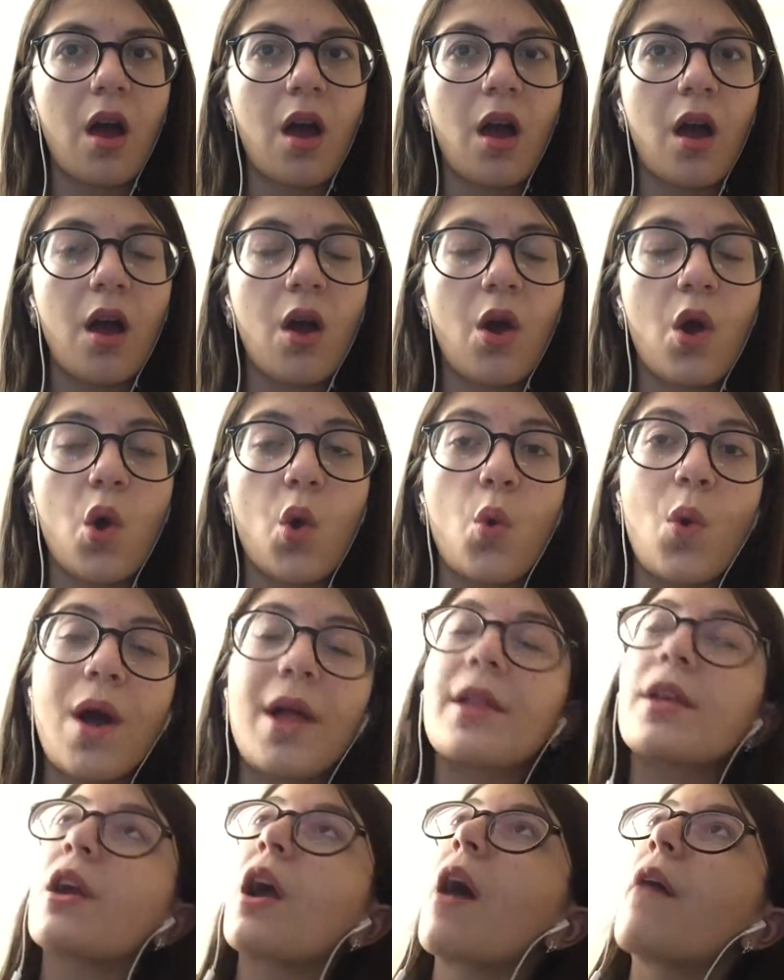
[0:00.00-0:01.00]

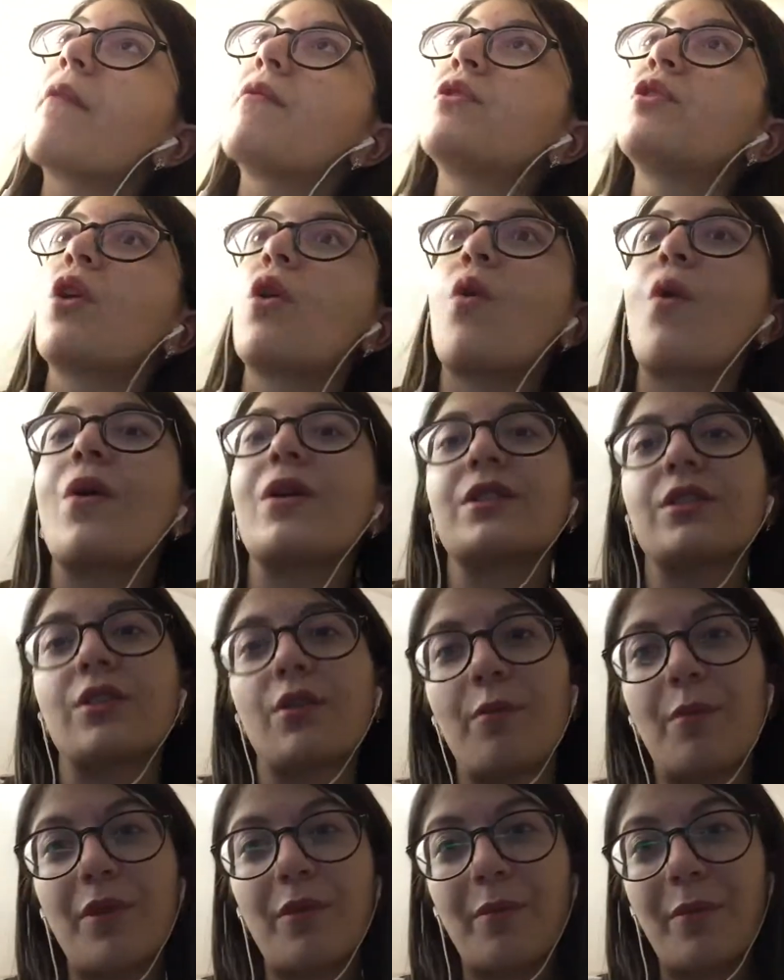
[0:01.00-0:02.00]
Well, you have no question
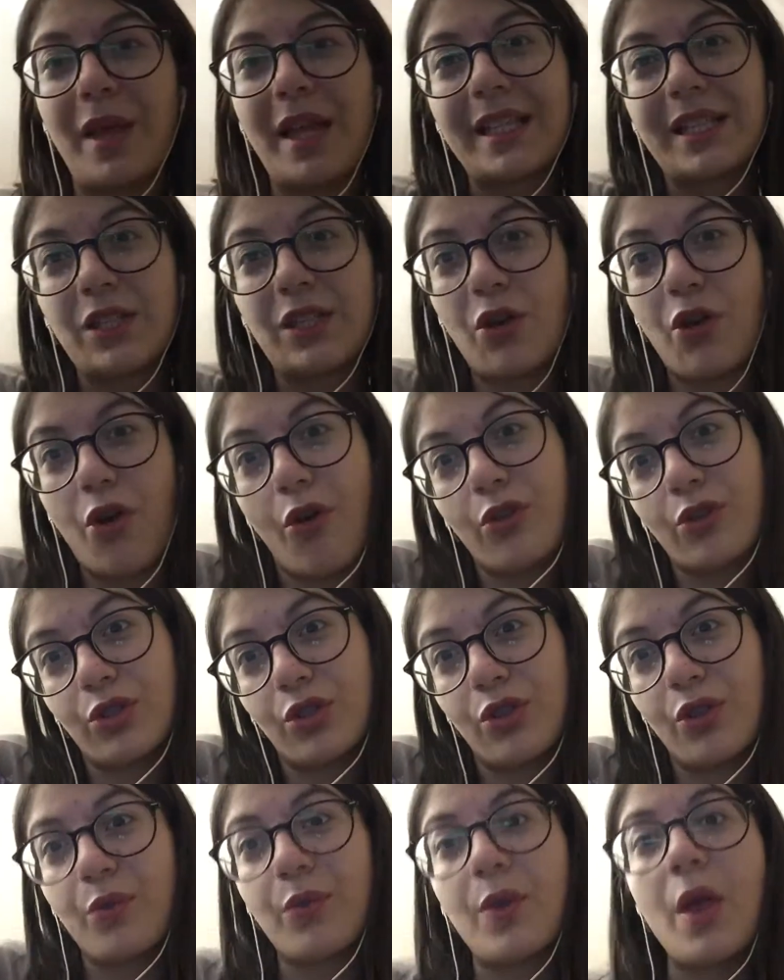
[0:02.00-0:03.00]
about the place you're going
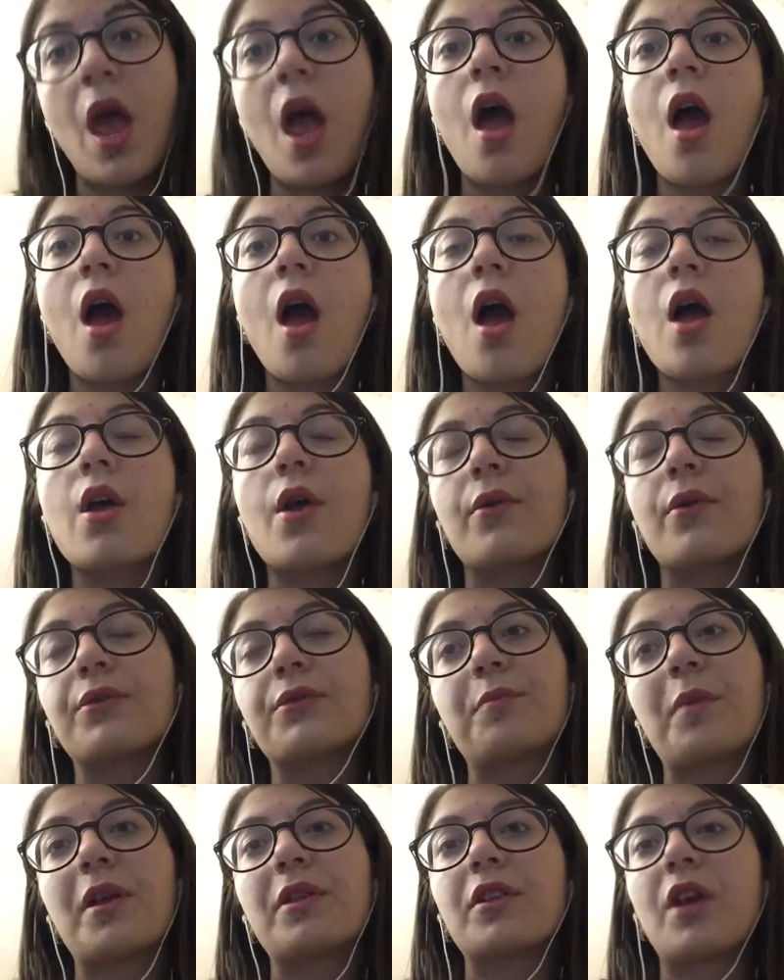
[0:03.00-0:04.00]
to. You have
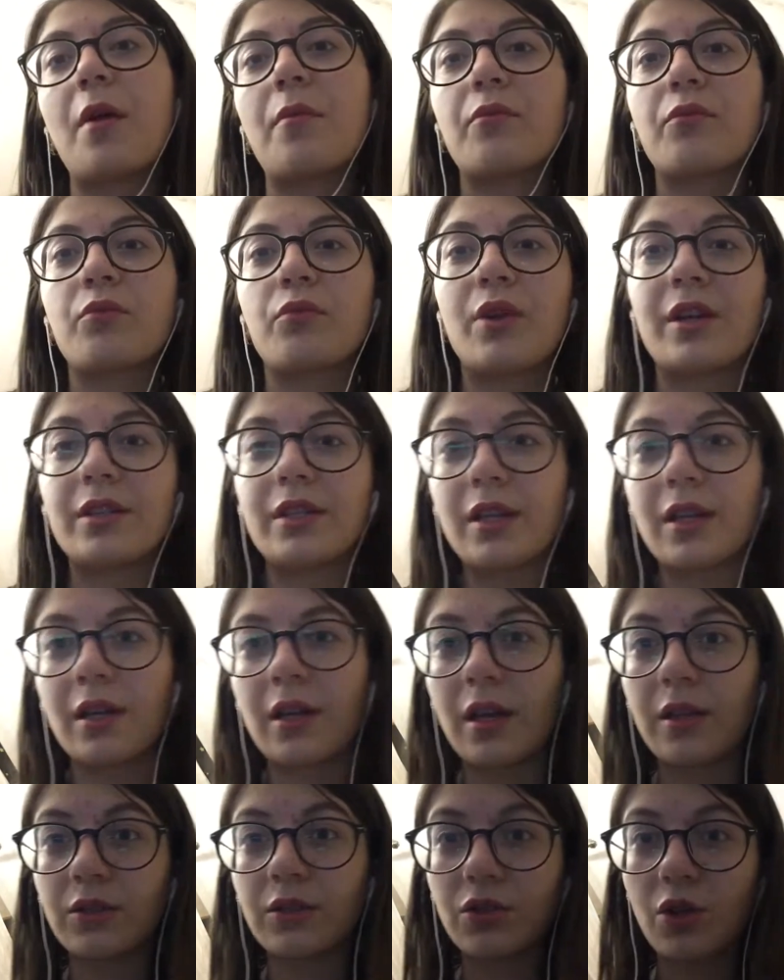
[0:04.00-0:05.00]
to spend time
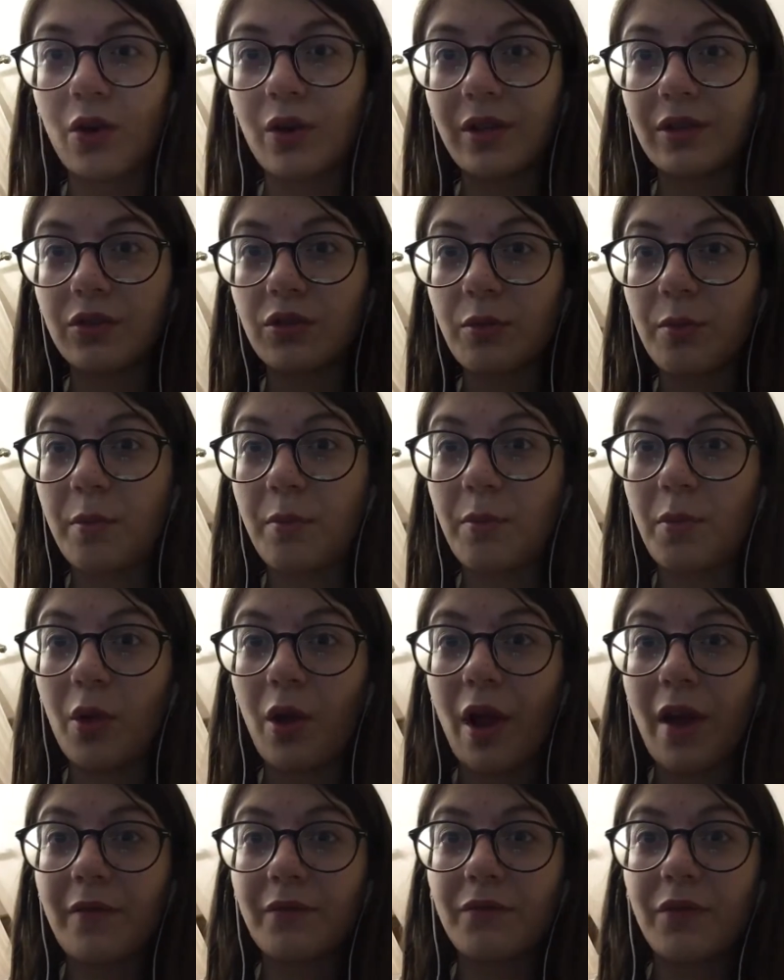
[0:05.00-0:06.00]
reading and talking to
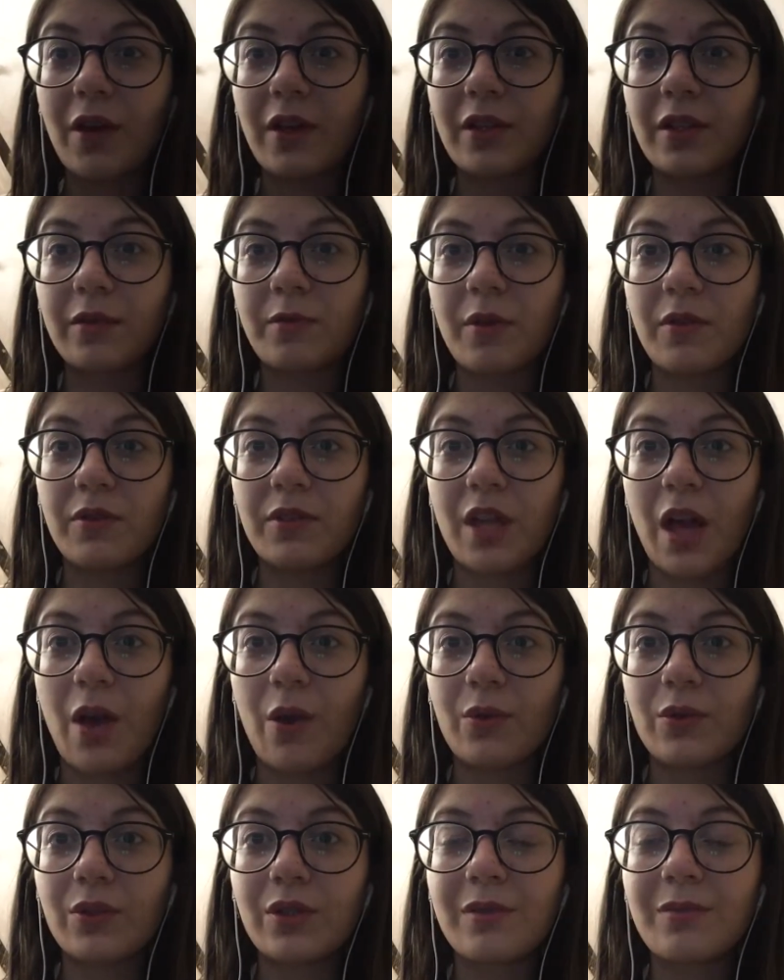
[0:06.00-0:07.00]
people and finding things
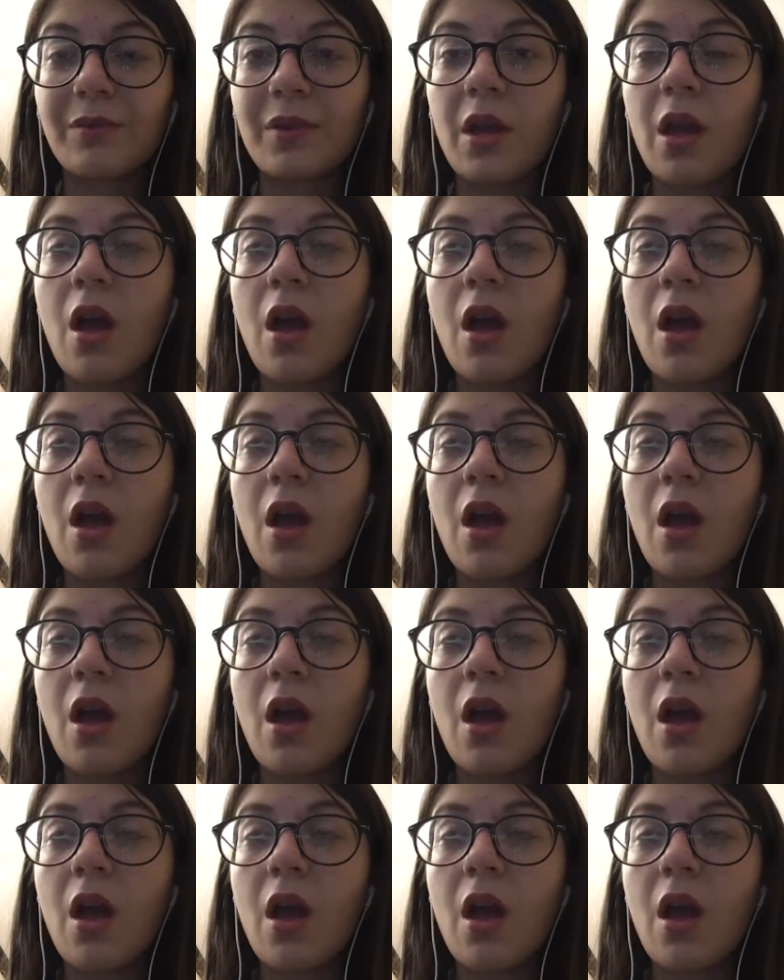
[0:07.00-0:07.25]
out.